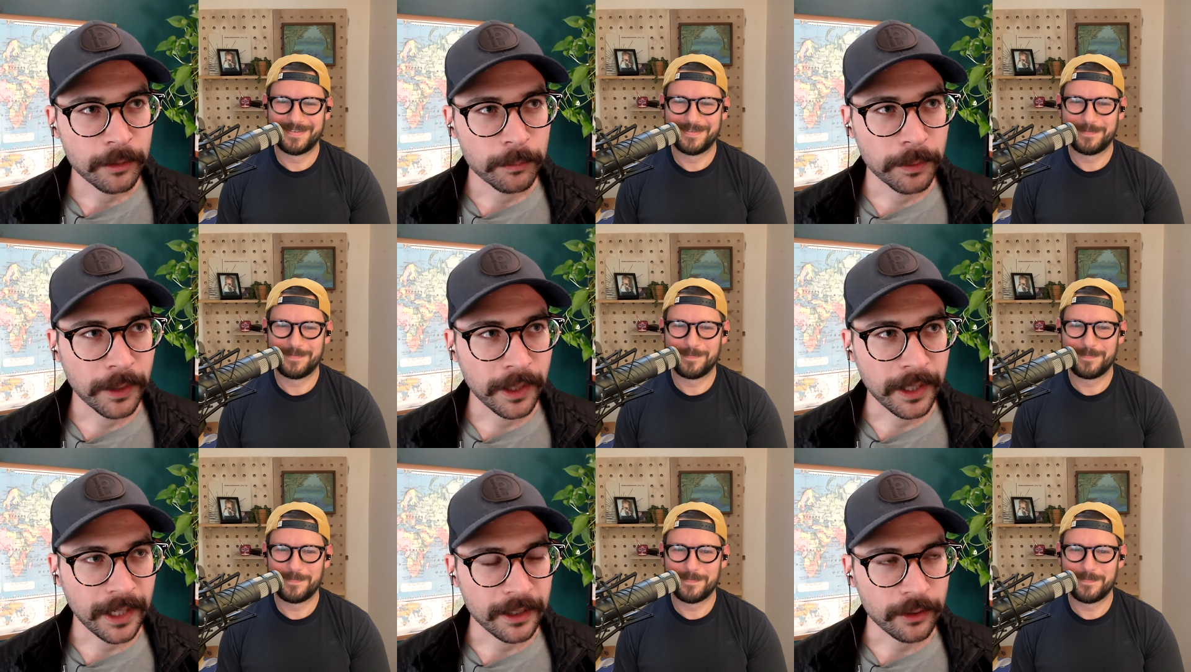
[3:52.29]

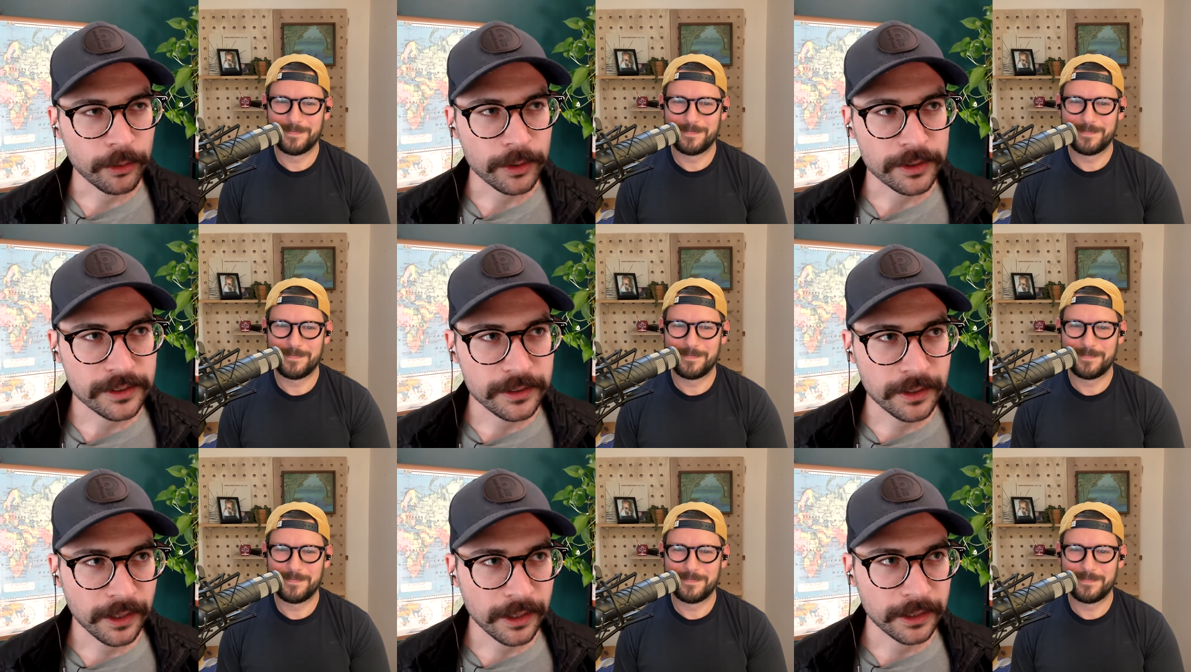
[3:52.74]
Speaker 1: but i'd
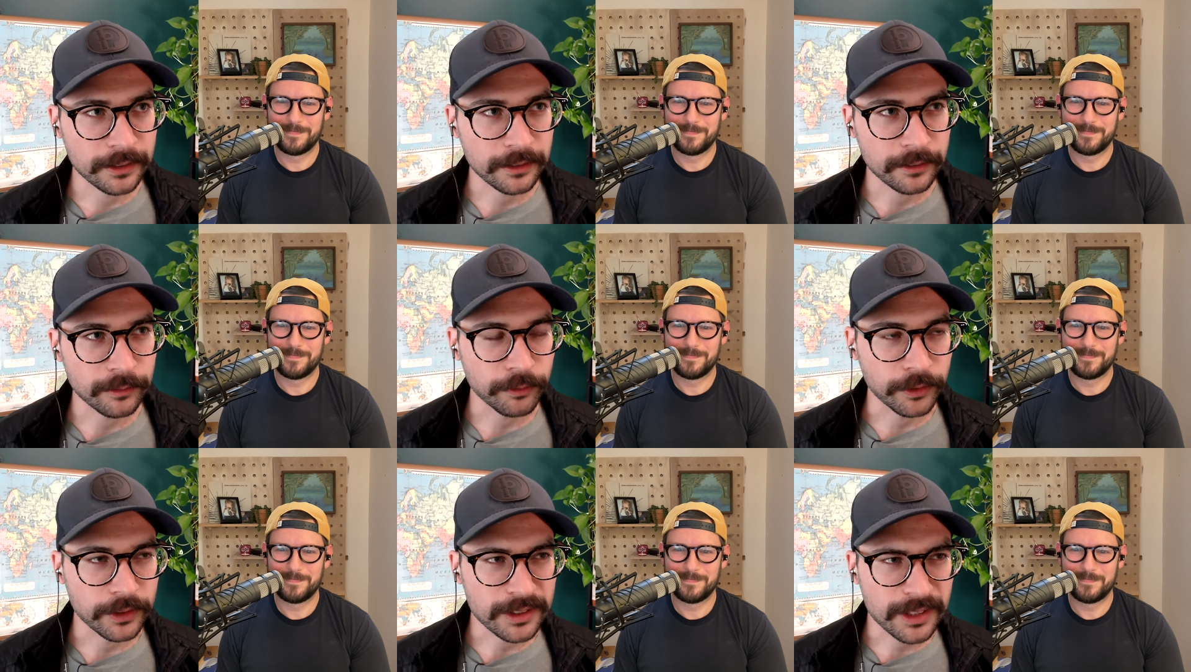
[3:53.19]
always
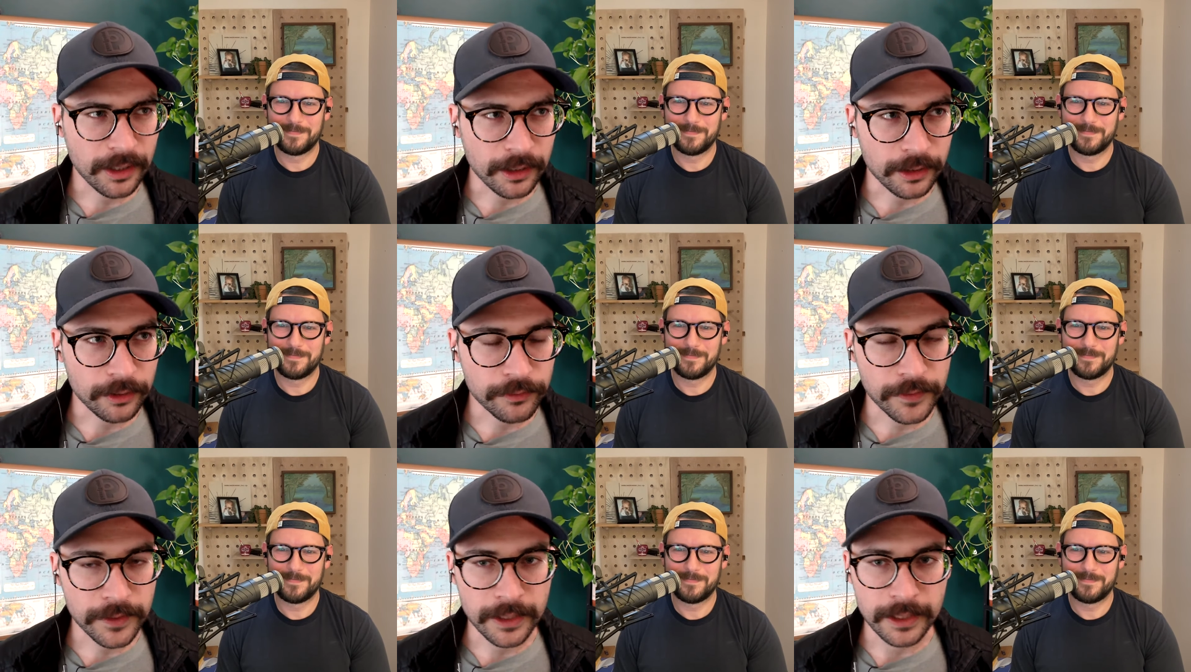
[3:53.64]
done
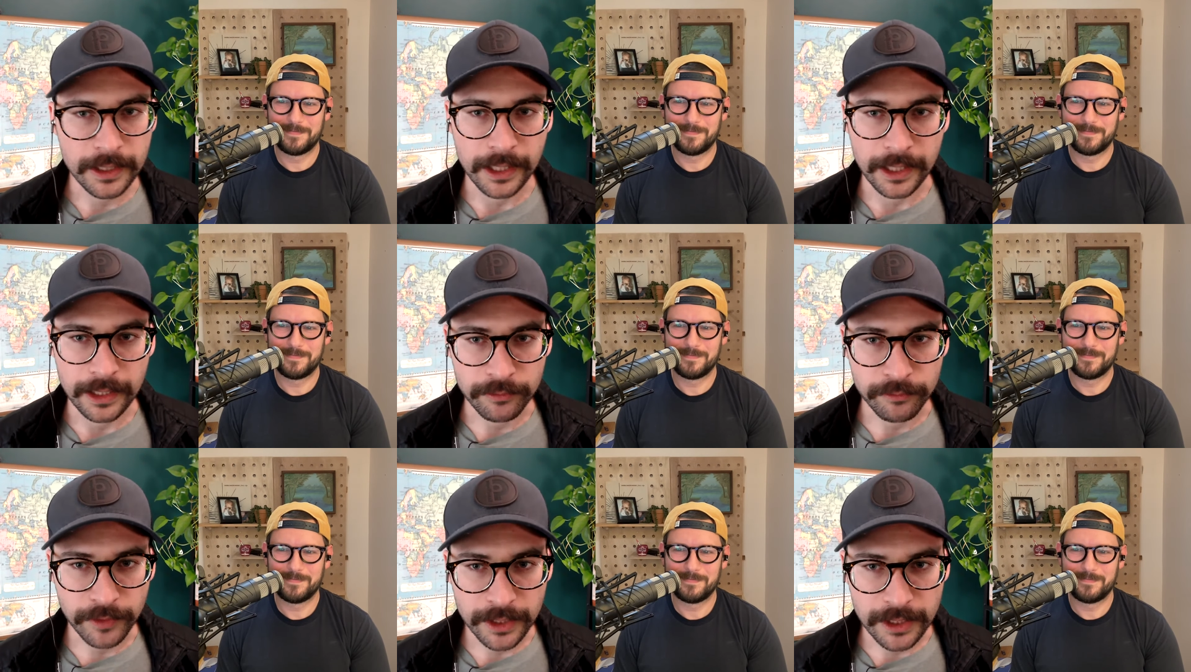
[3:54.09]
photography
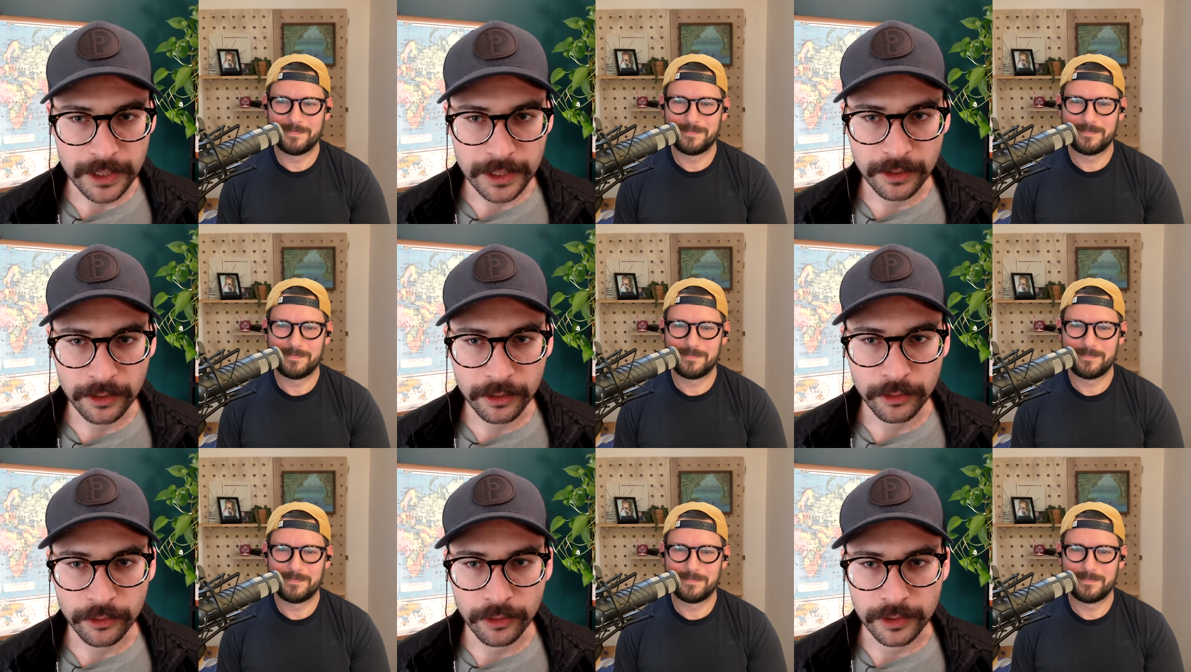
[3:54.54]
and
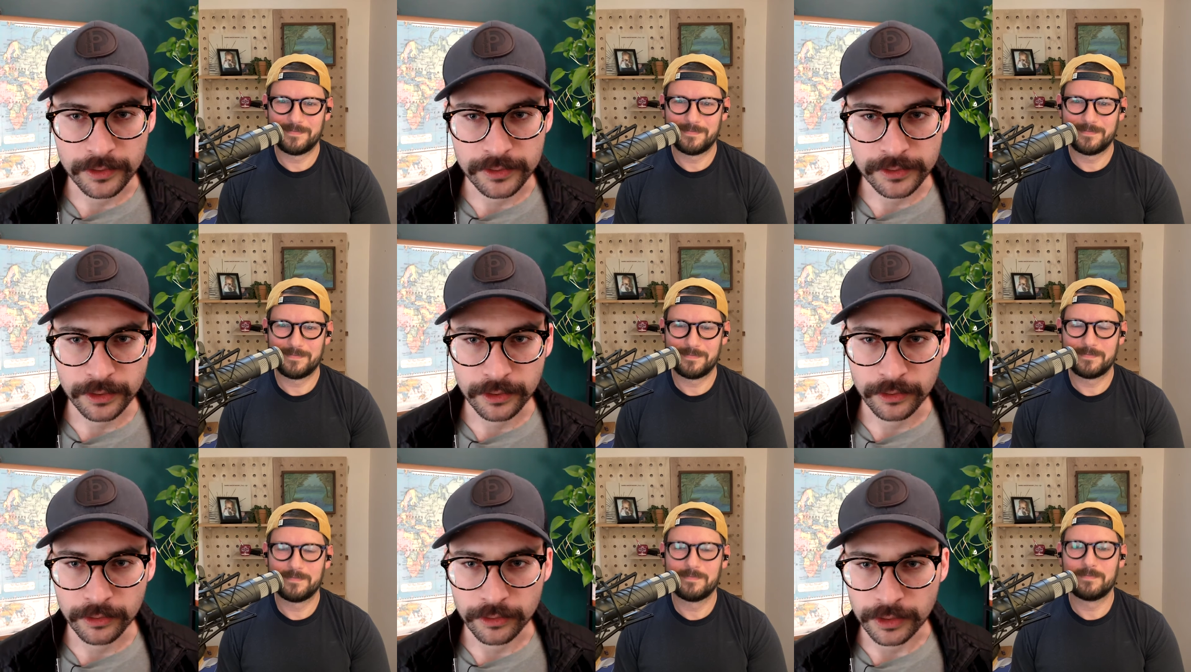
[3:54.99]
video and
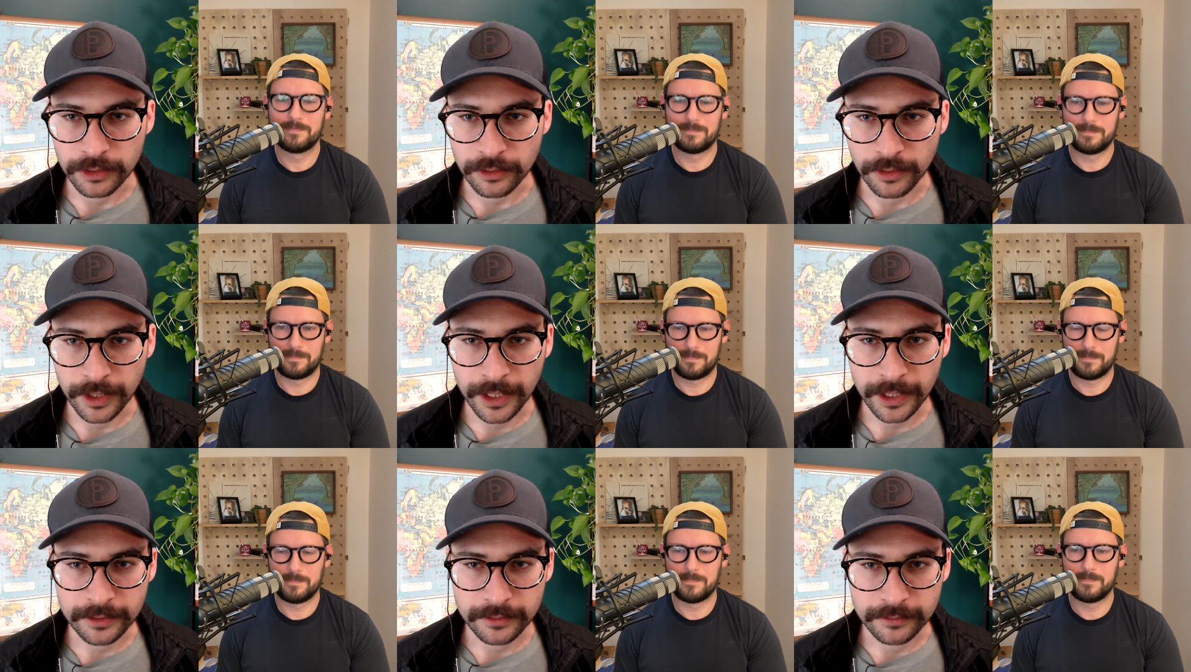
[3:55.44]
so you
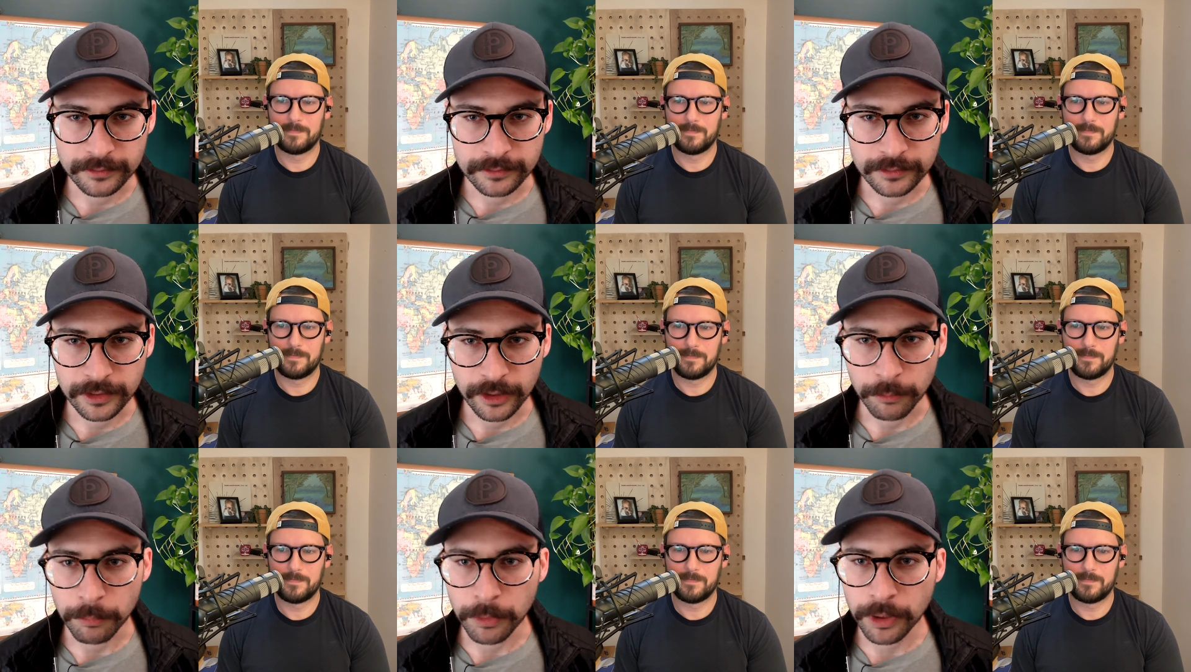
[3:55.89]
know i had
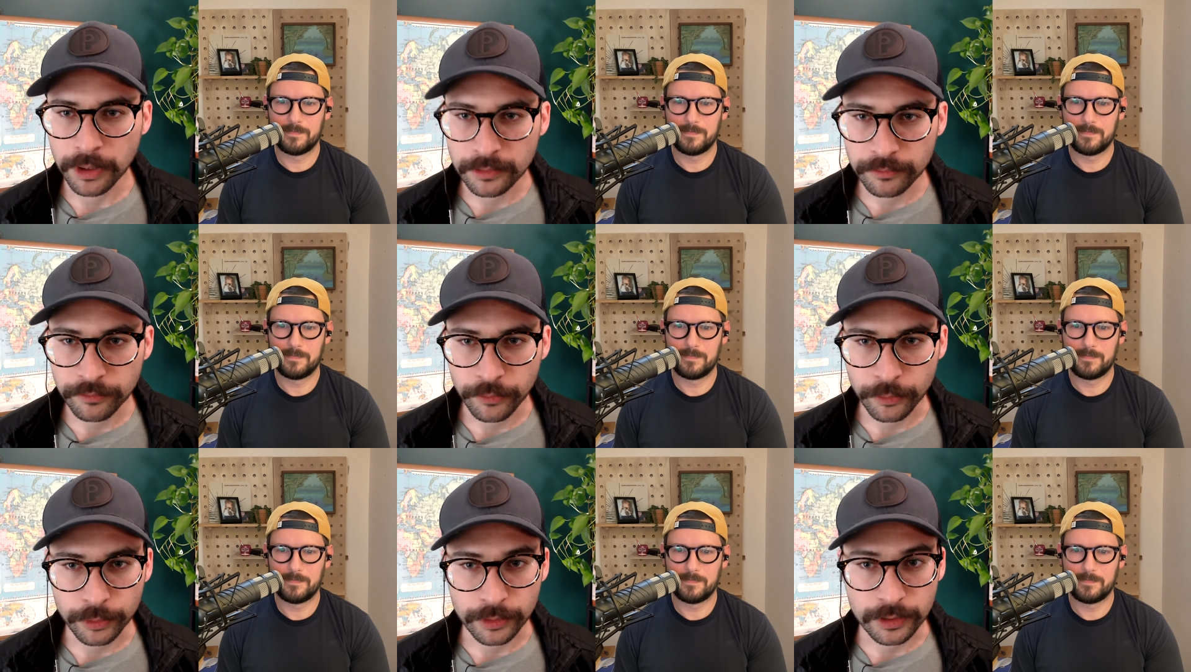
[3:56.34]
a
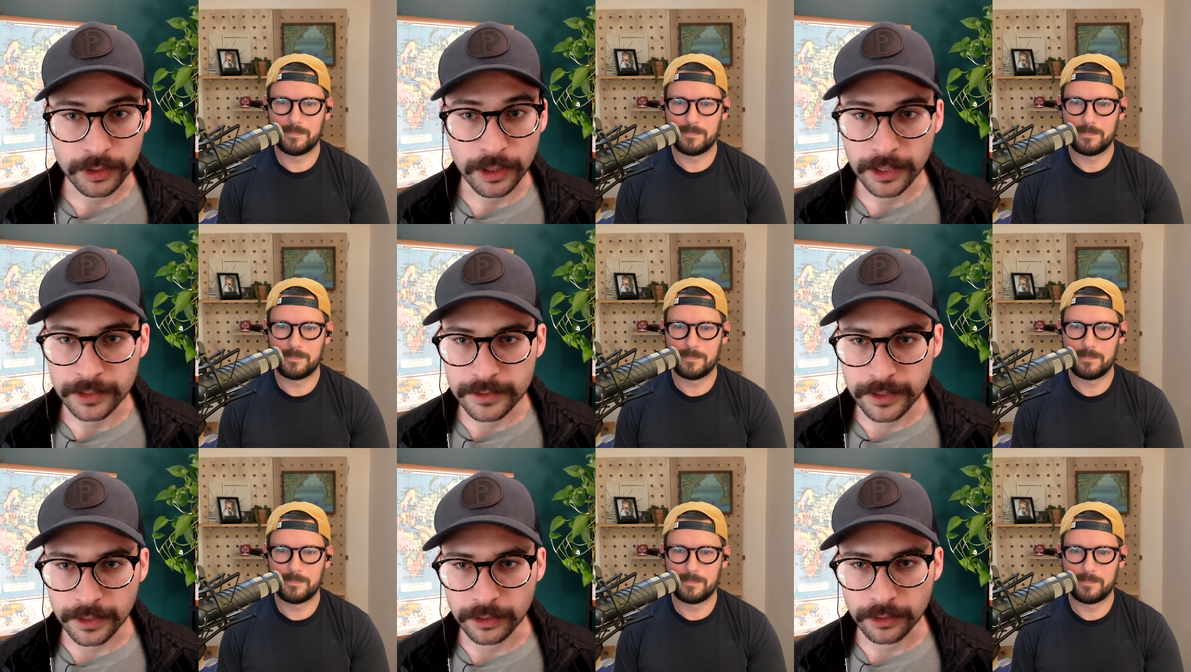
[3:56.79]
mark for
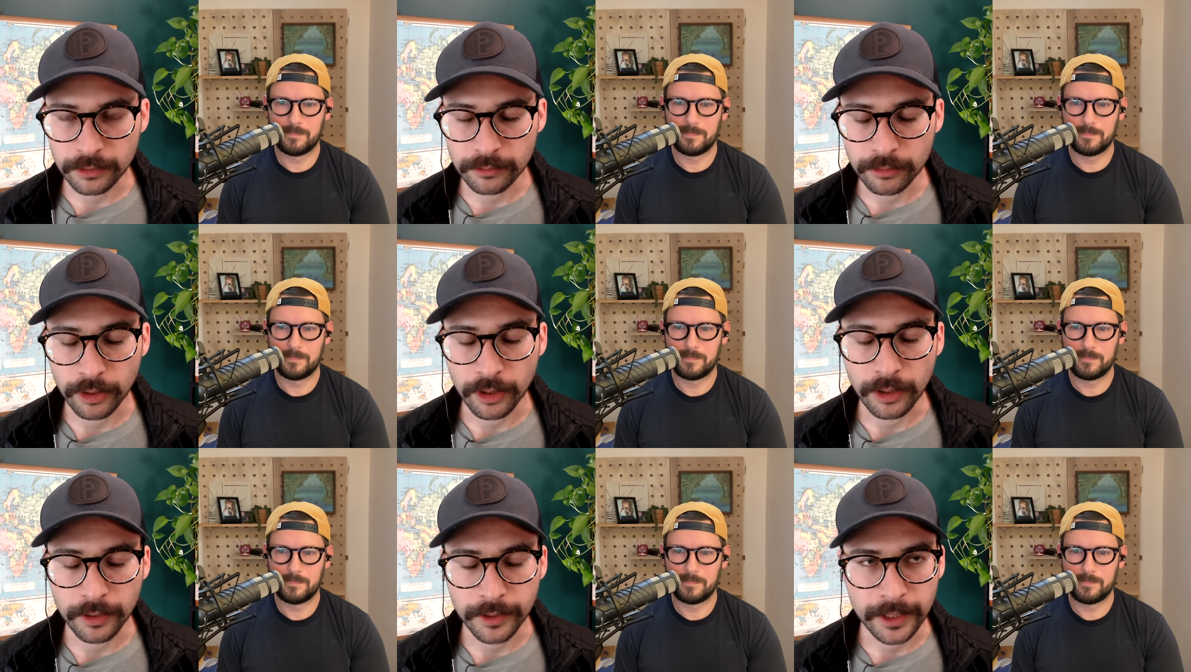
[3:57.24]
content uh,